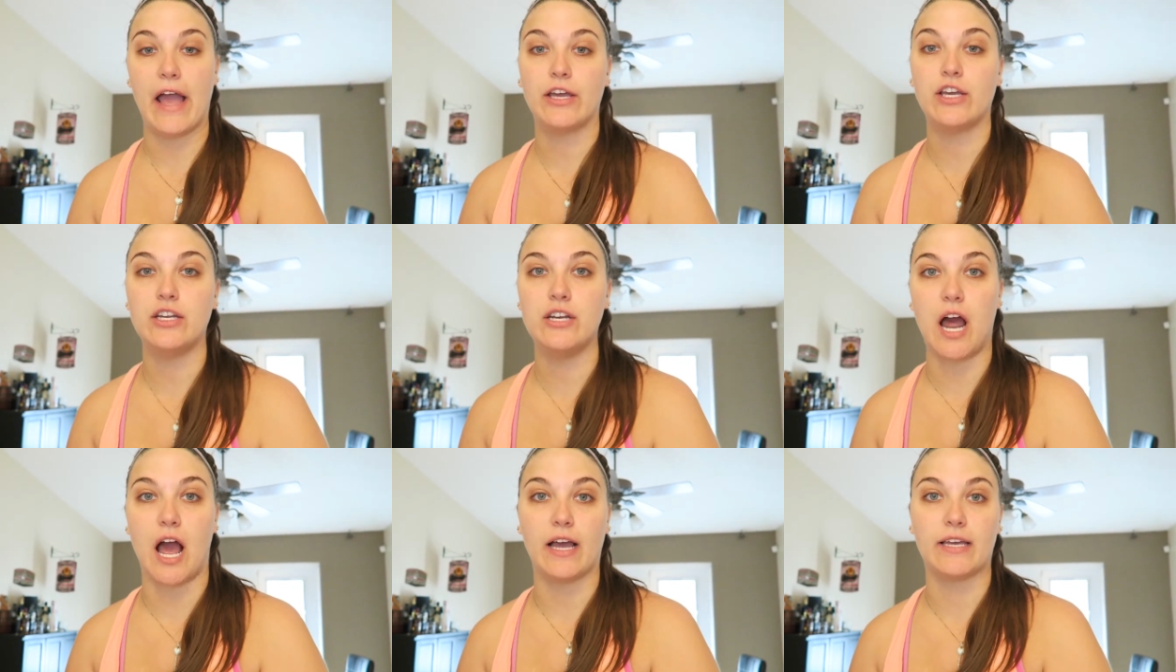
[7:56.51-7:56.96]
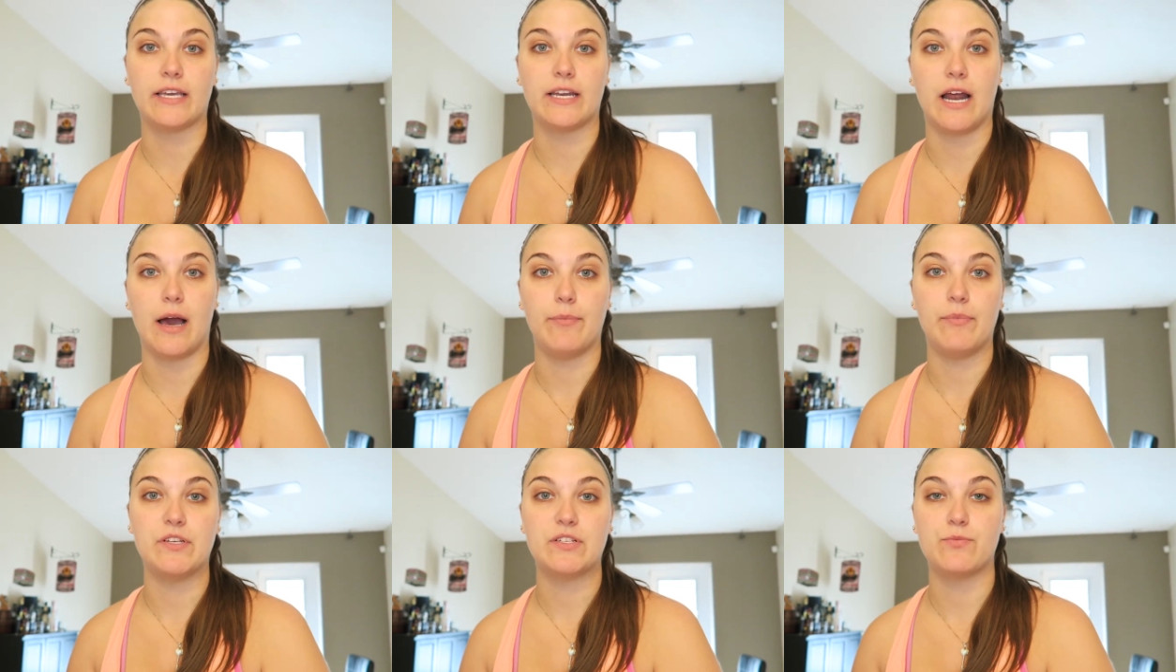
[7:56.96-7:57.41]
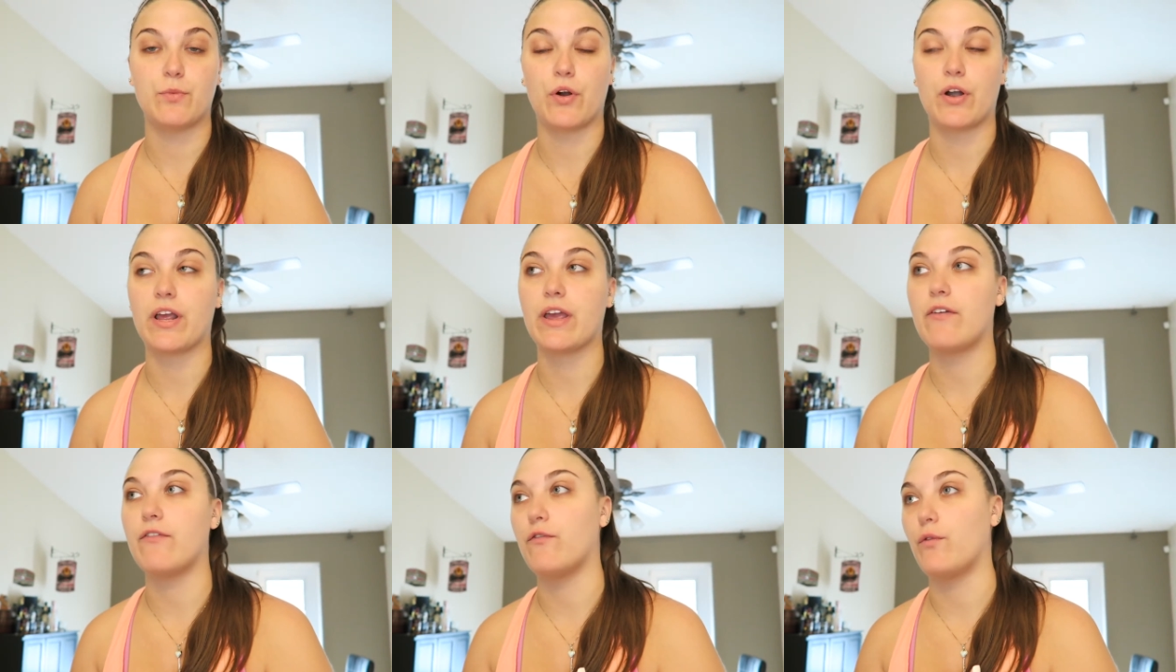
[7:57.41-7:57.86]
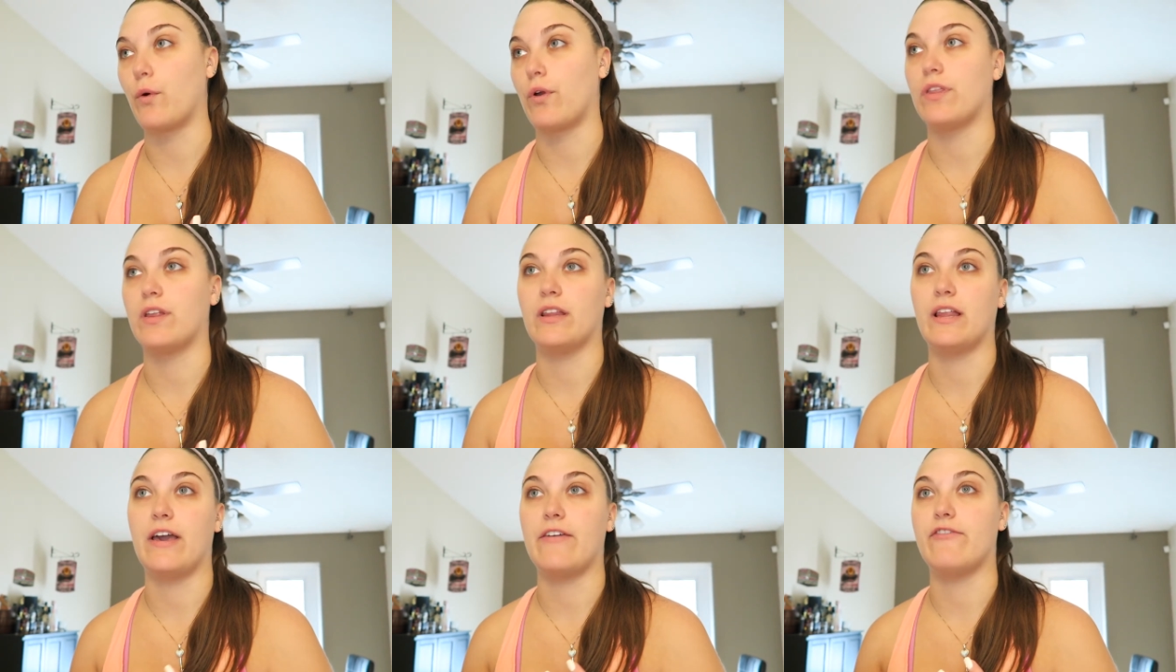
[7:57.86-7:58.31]
I could not get up this morning for
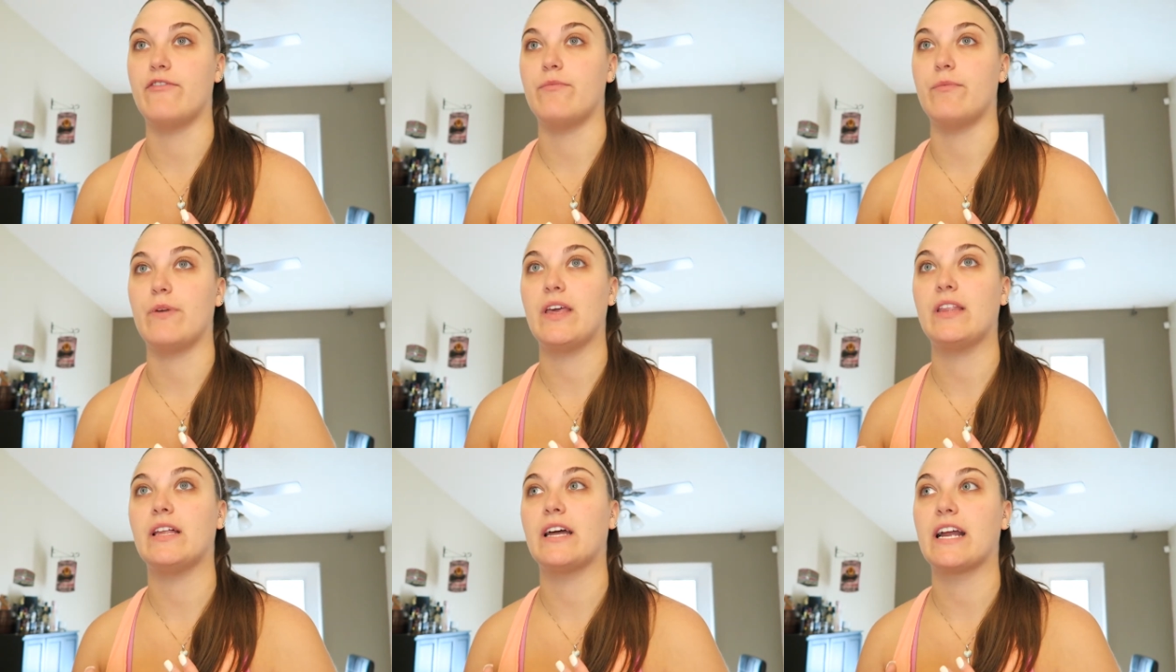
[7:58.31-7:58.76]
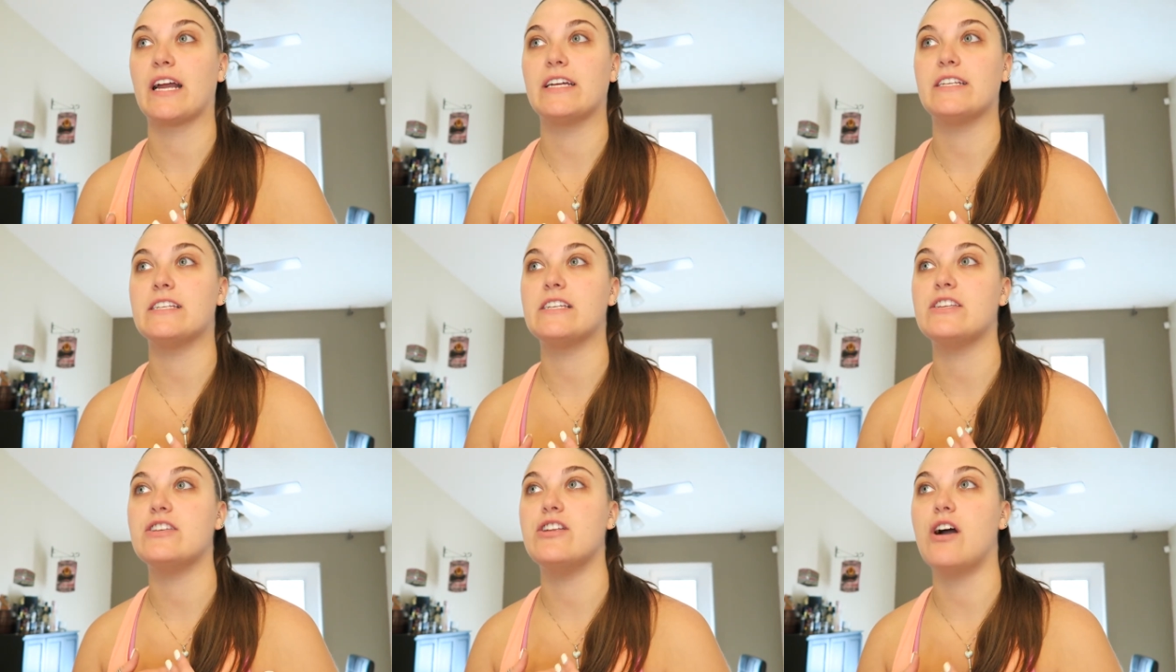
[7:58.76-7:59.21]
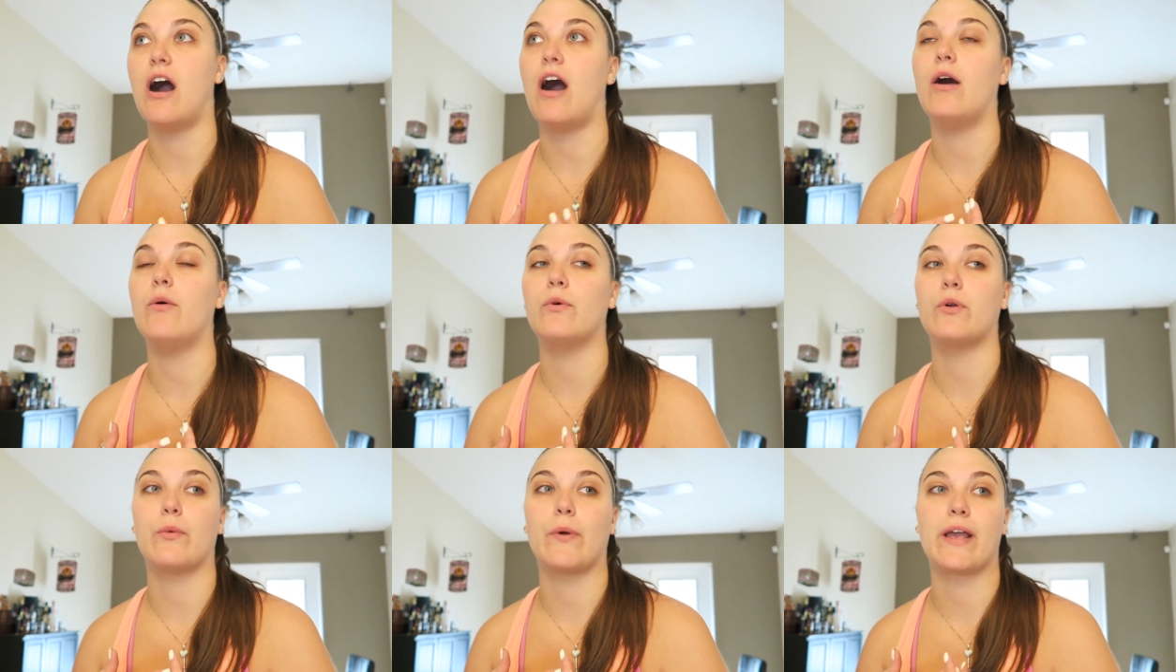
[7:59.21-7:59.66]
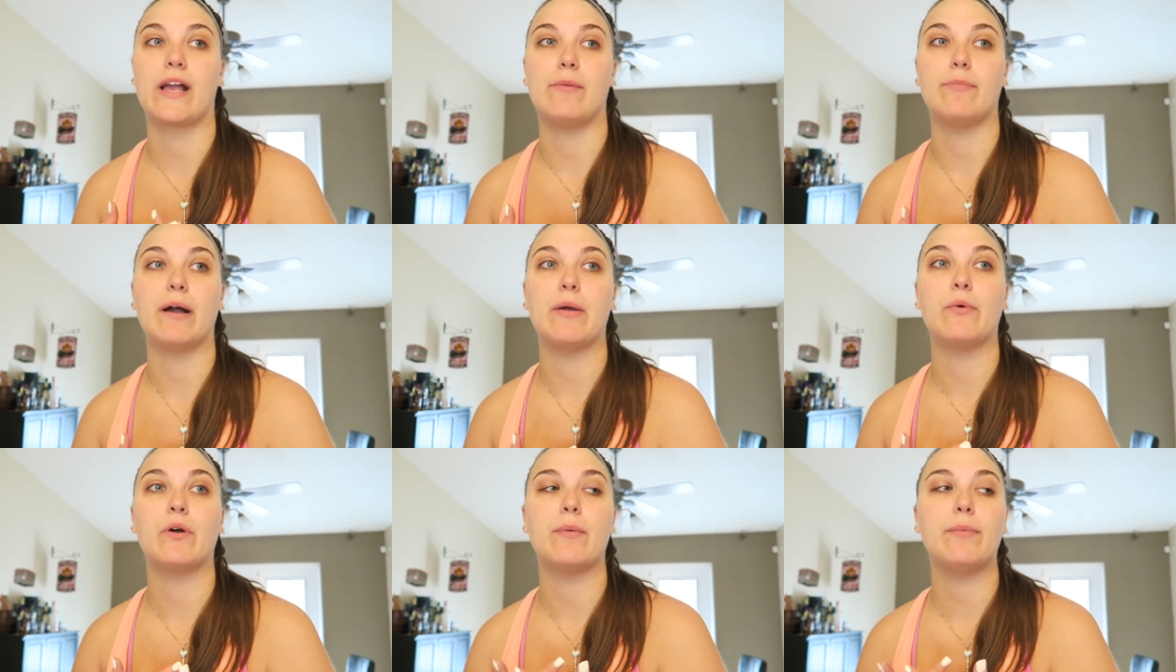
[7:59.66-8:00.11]
the life of me. Like, I did not want to wake
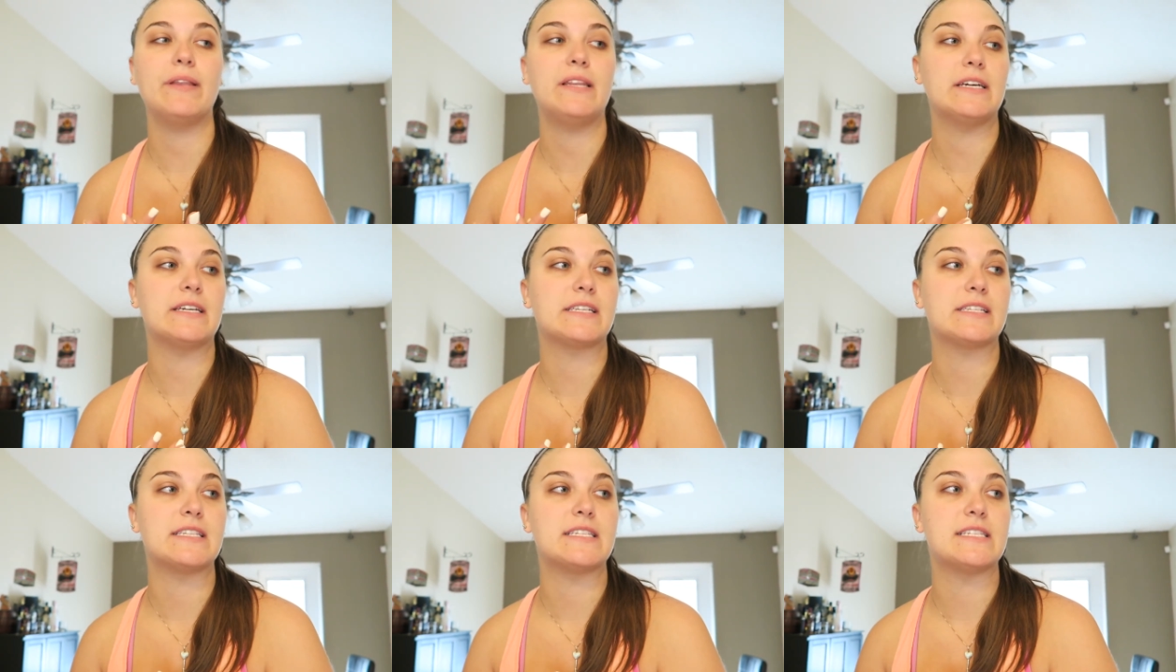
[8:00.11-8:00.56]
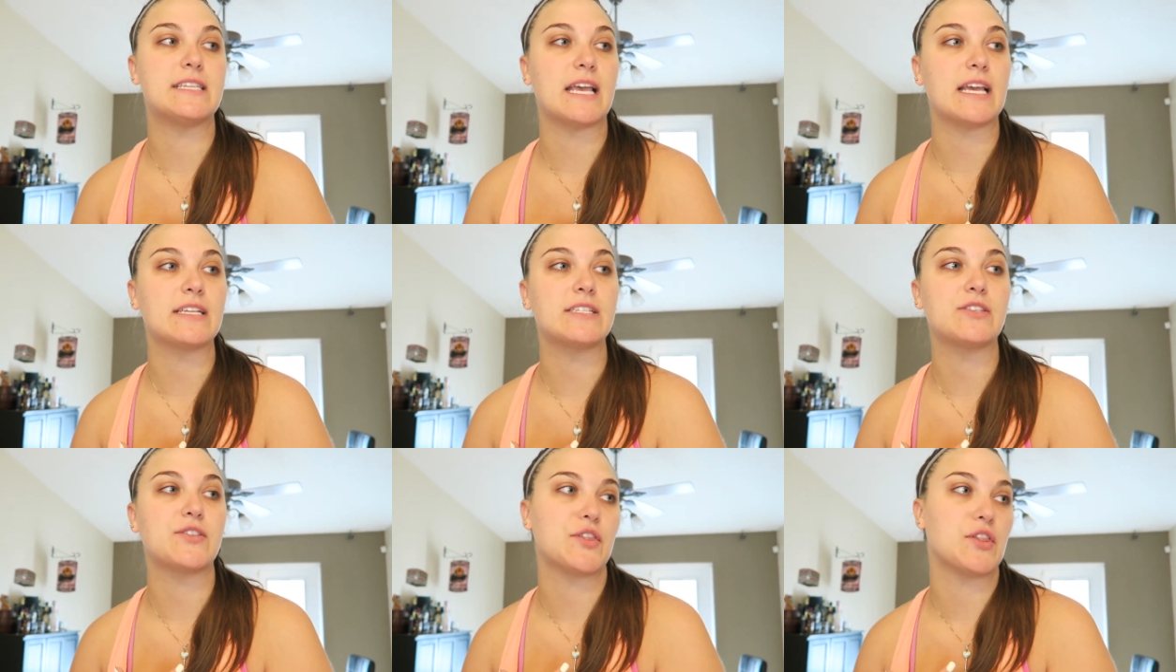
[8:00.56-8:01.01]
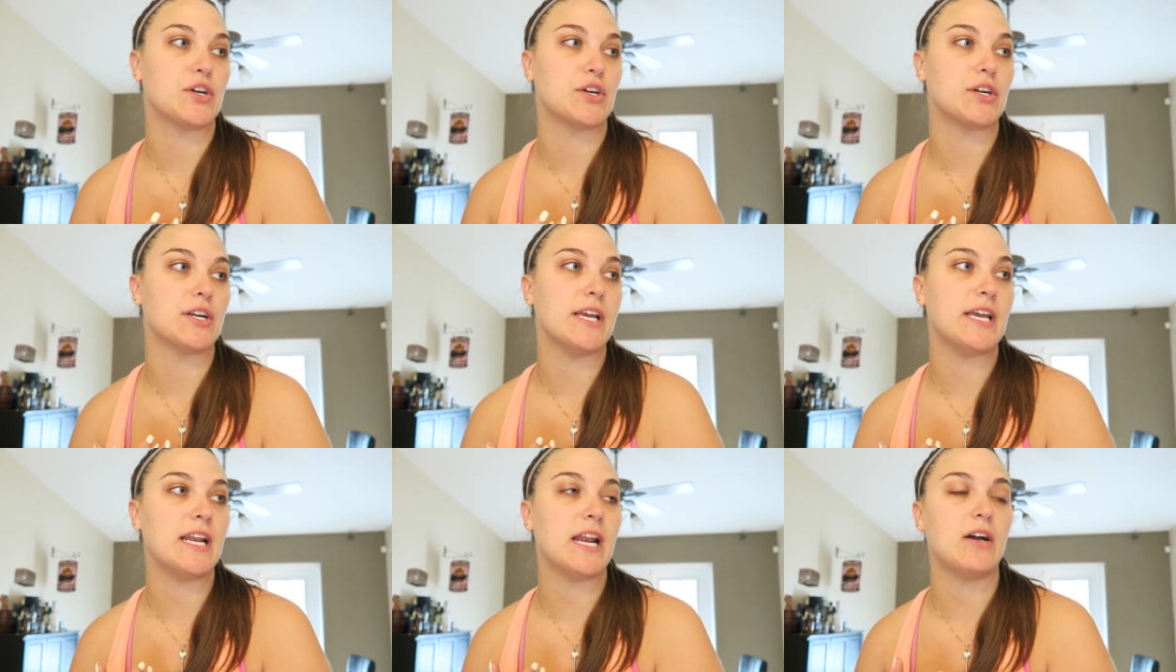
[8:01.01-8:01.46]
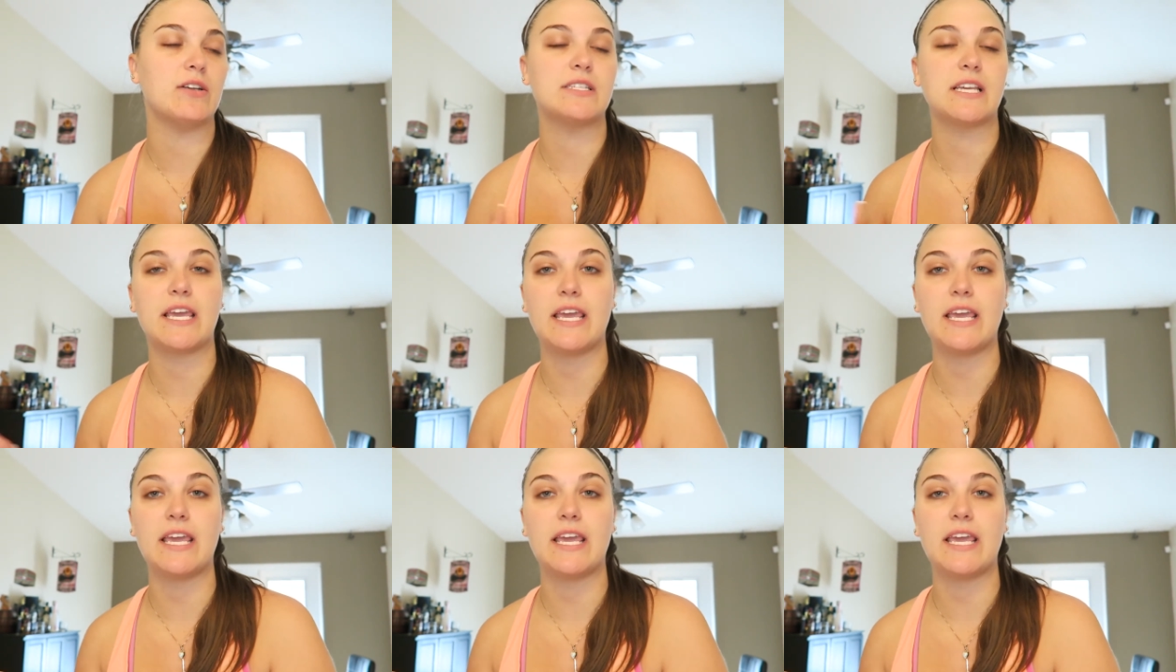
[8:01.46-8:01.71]
up. I woke up at like 6:30 and I was